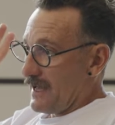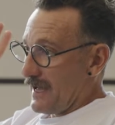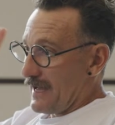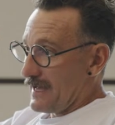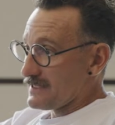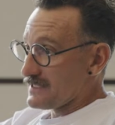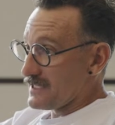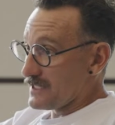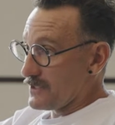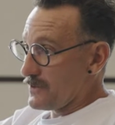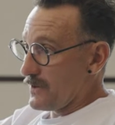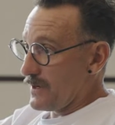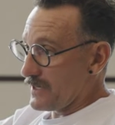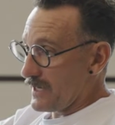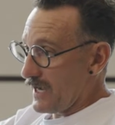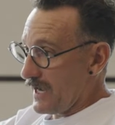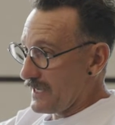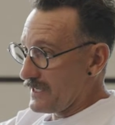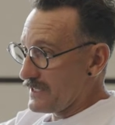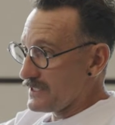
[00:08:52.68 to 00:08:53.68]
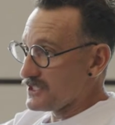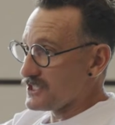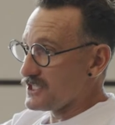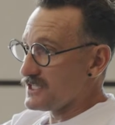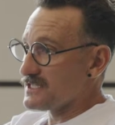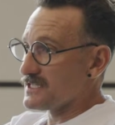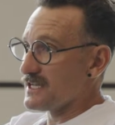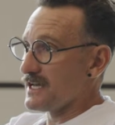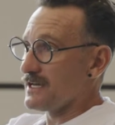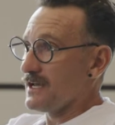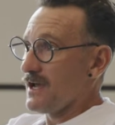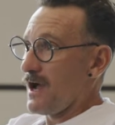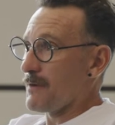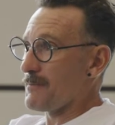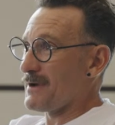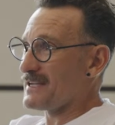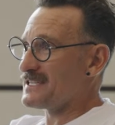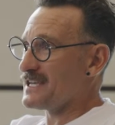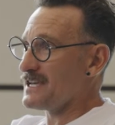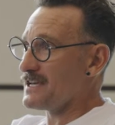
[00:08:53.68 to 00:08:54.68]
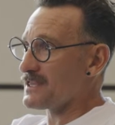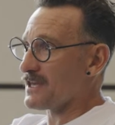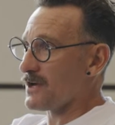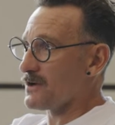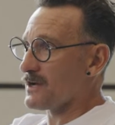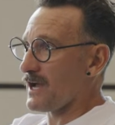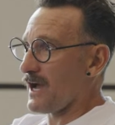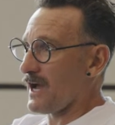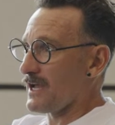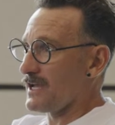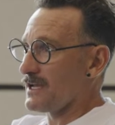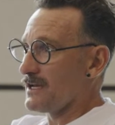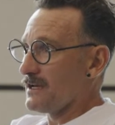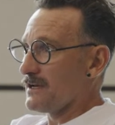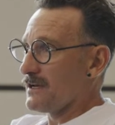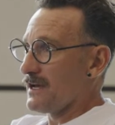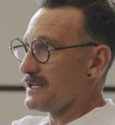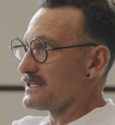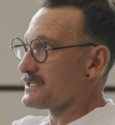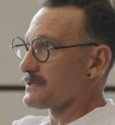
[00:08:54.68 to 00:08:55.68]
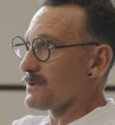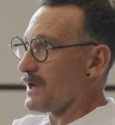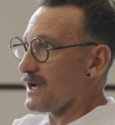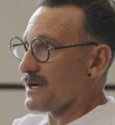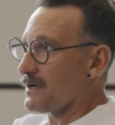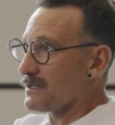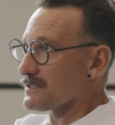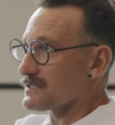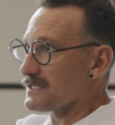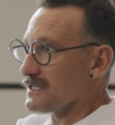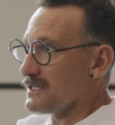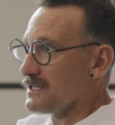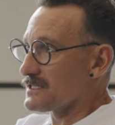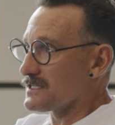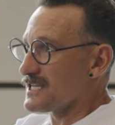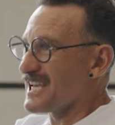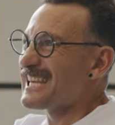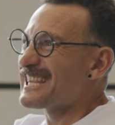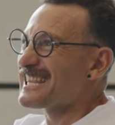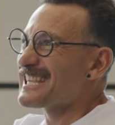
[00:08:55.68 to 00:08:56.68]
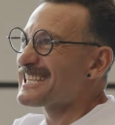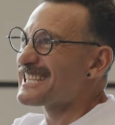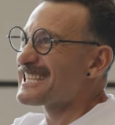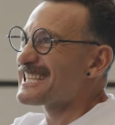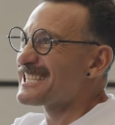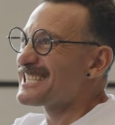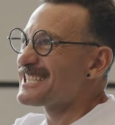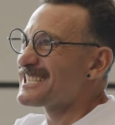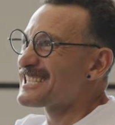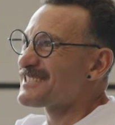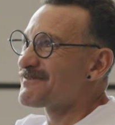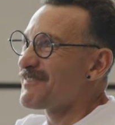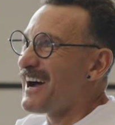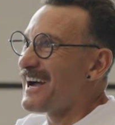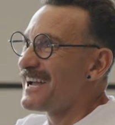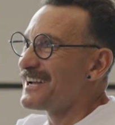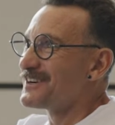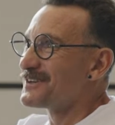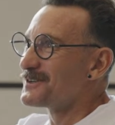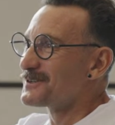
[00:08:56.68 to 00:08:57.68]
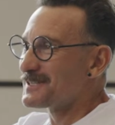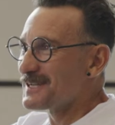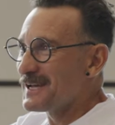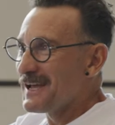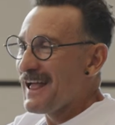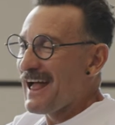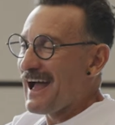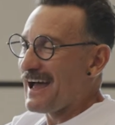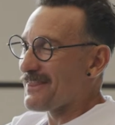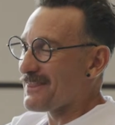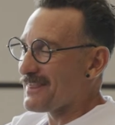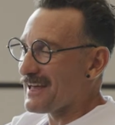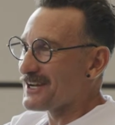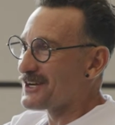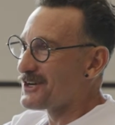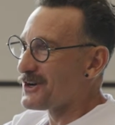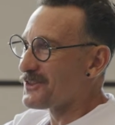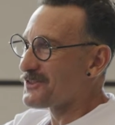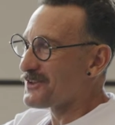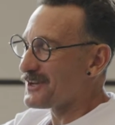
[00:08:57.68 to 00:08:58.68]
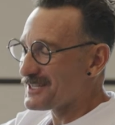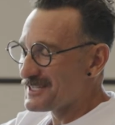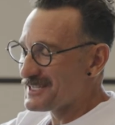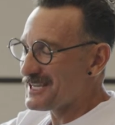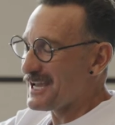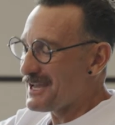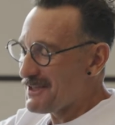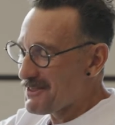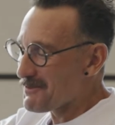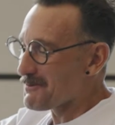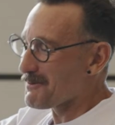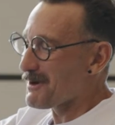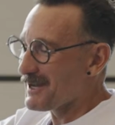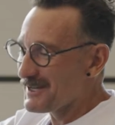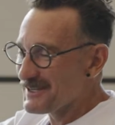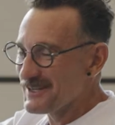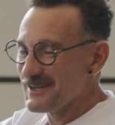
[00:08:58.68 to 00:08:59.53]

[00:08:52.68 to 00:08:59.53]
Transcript: and said, "Are you okay?" And she said, "Are my teeth okay?" And he said, "Well, I can't see your teeth." So she smiled, and thank God her teeth were,